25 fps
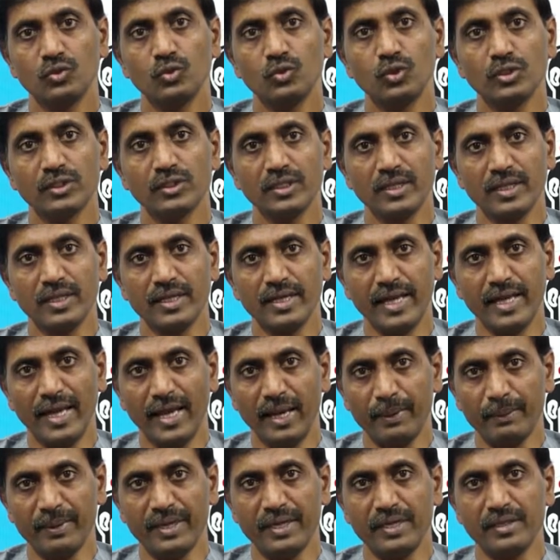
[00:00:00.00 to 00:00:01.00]
those are
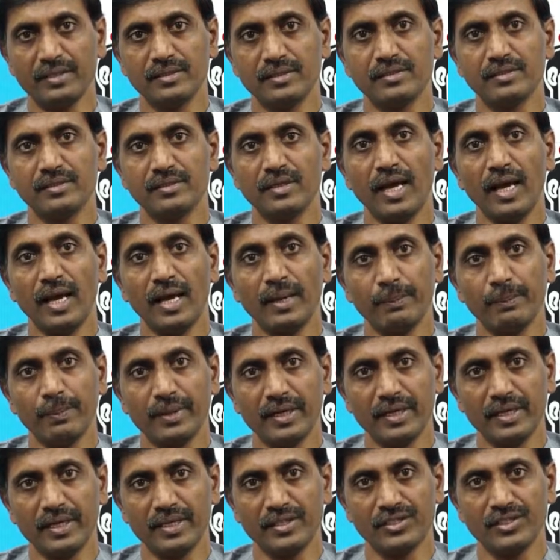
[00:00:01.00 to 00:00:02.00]
diabetes,
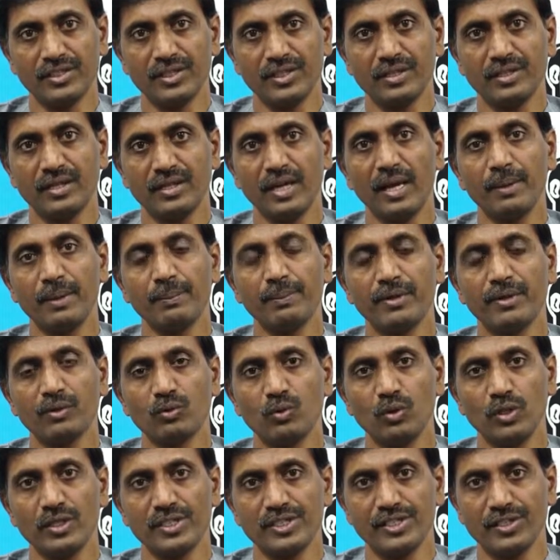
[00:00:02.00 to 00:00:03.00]
hypertension,
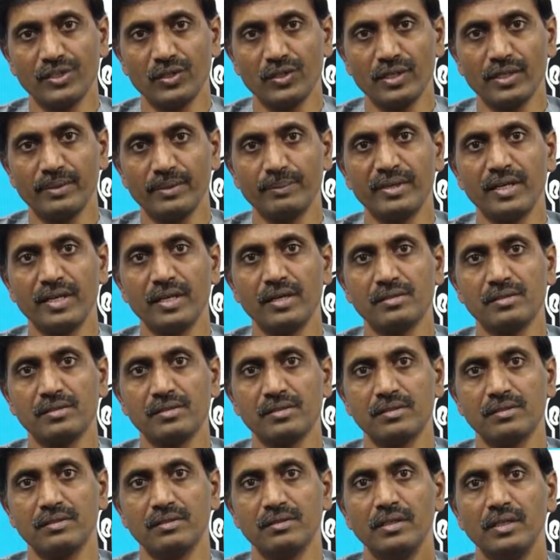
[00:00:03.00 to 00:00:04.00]

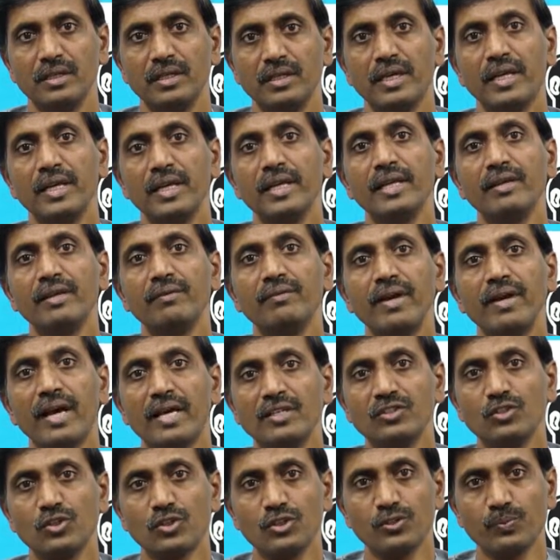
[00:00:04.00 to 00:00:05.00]
hypercholesterolemias, any
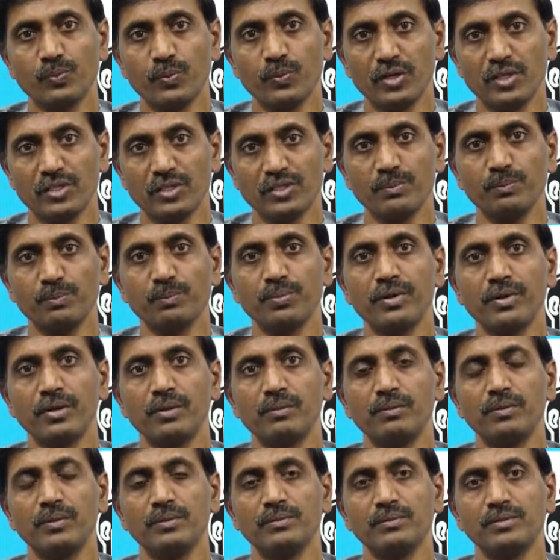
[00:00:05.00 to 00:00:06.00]
vasospasm
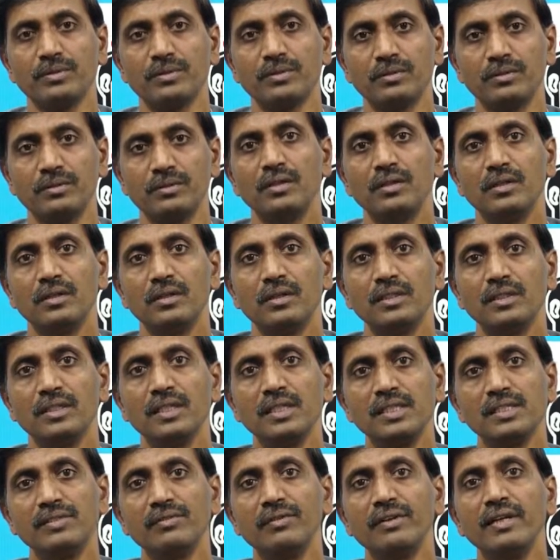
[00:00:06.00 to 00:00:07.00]
problems,
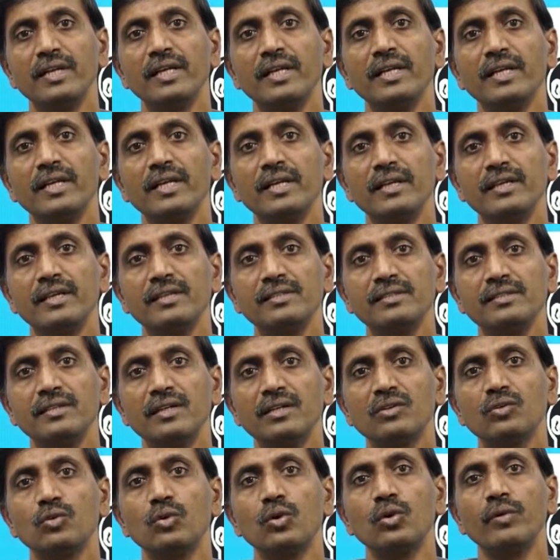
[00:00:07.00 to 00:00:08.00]
this will increase
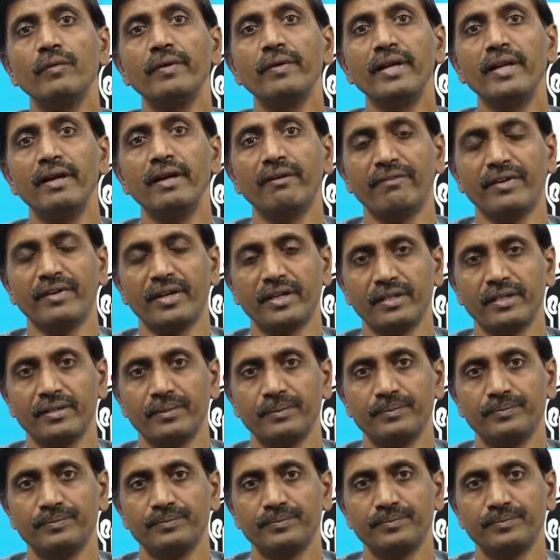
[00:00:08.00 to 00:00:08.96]
the COVID effect.